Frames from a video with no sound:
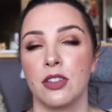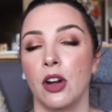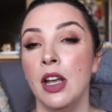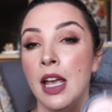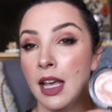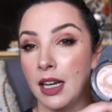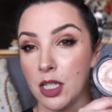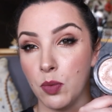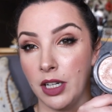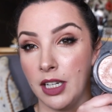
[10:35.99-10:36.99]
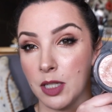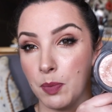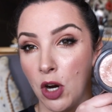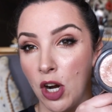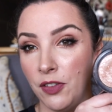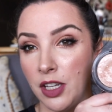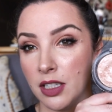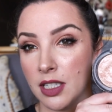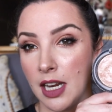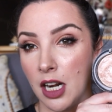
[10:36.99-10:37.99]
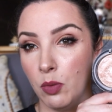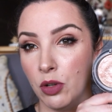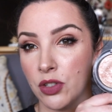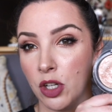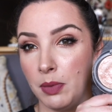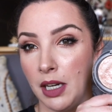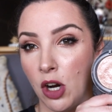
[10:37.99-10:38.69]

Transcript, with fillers: So it is what it is, but hopefully you can see, and I will zoom in.